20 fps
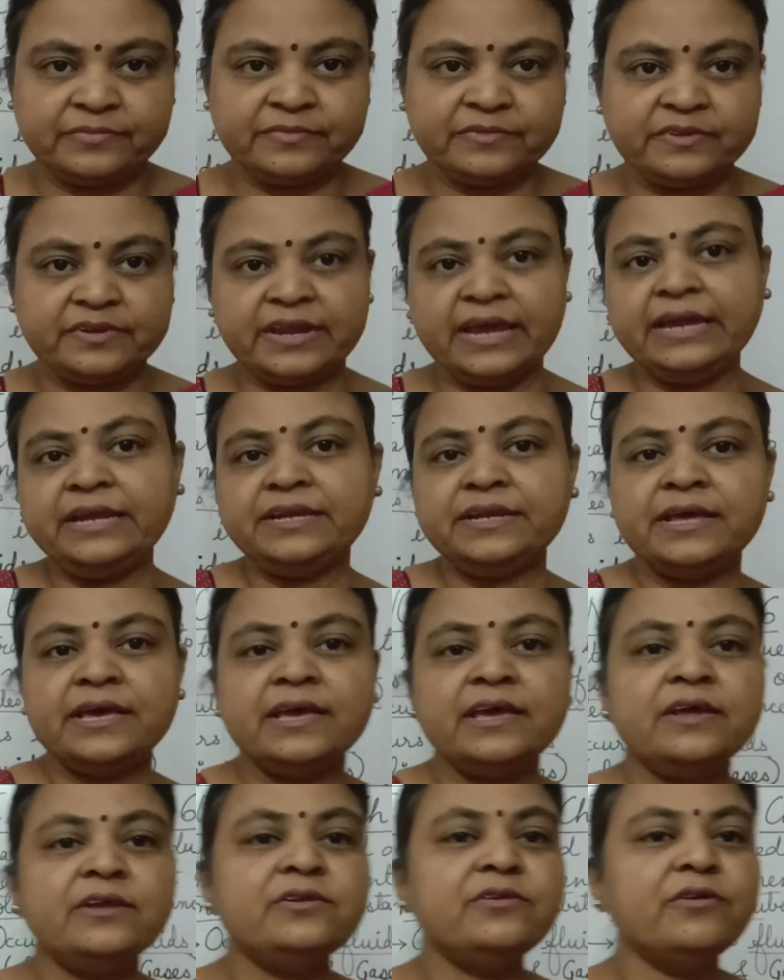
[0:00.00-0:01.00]
right?
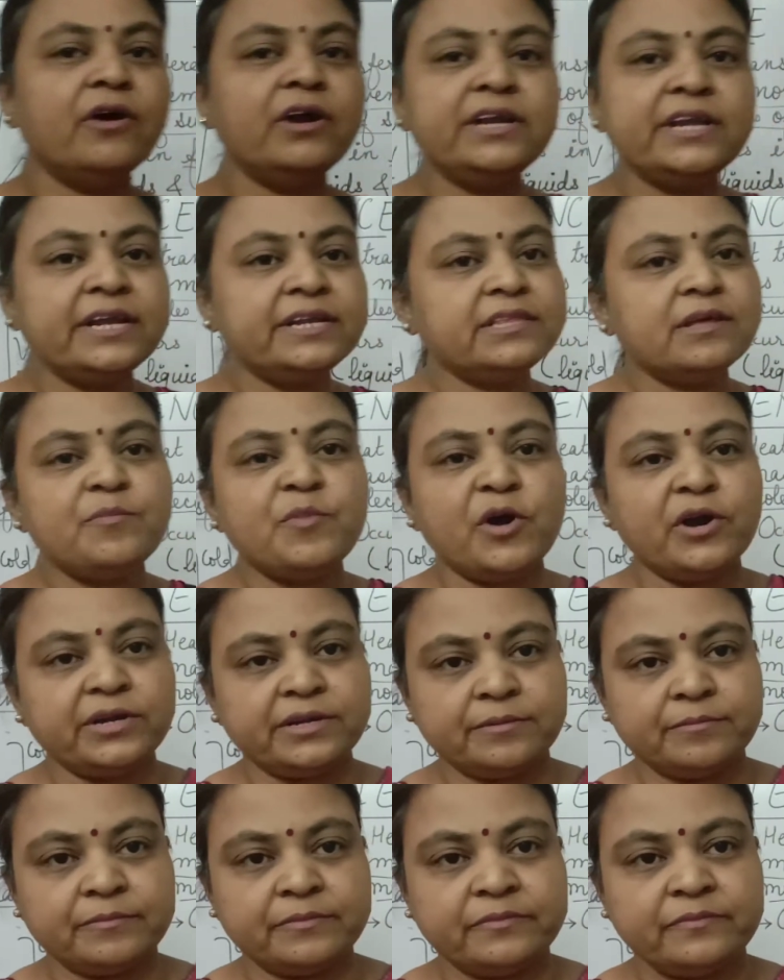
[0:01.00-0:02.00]
Not at the
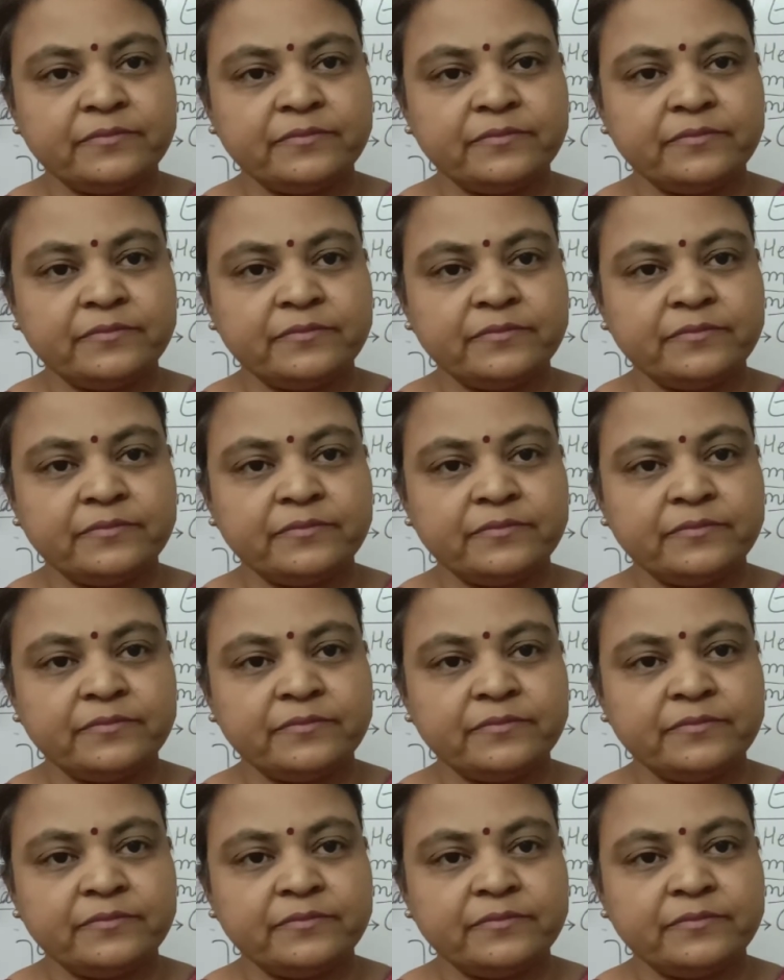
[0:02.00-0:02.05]
bottom.